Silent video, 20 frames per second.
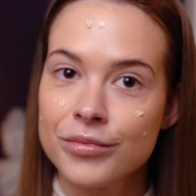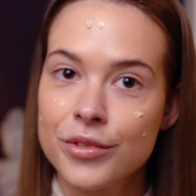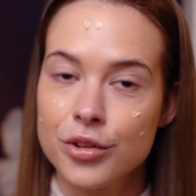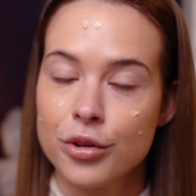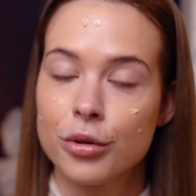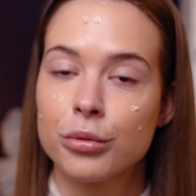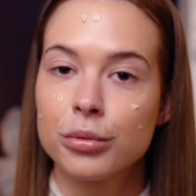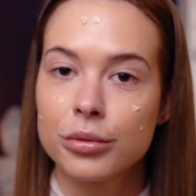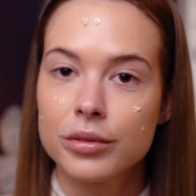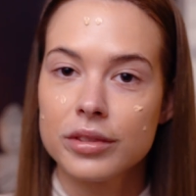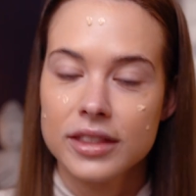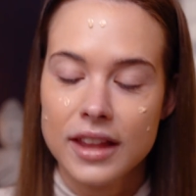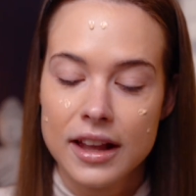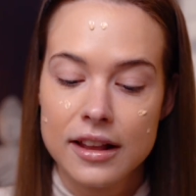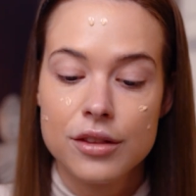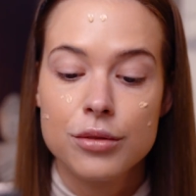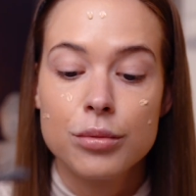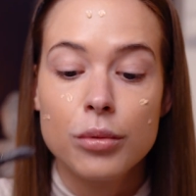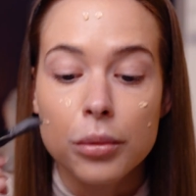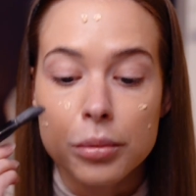So
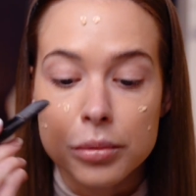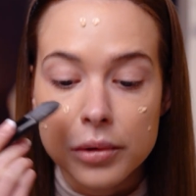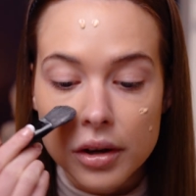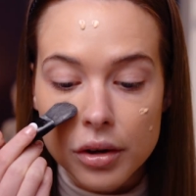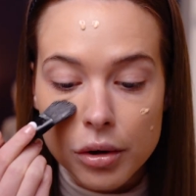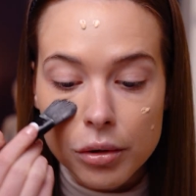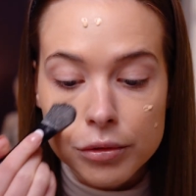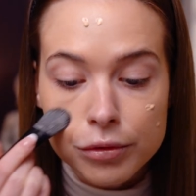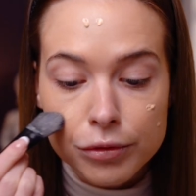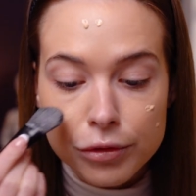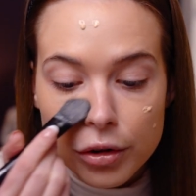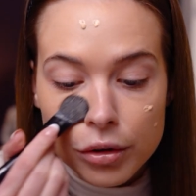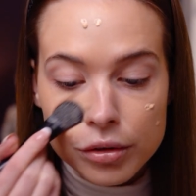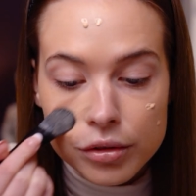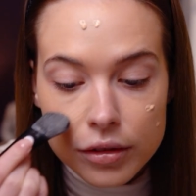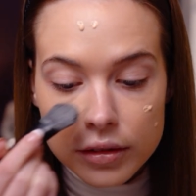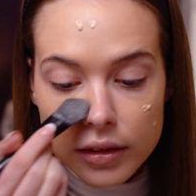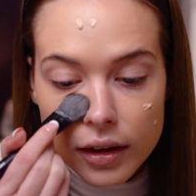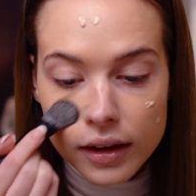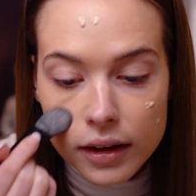that's what we're going for
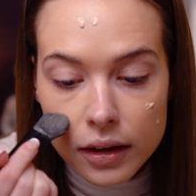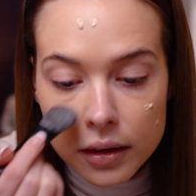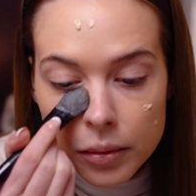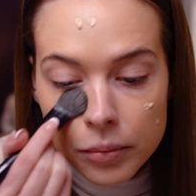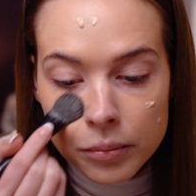today.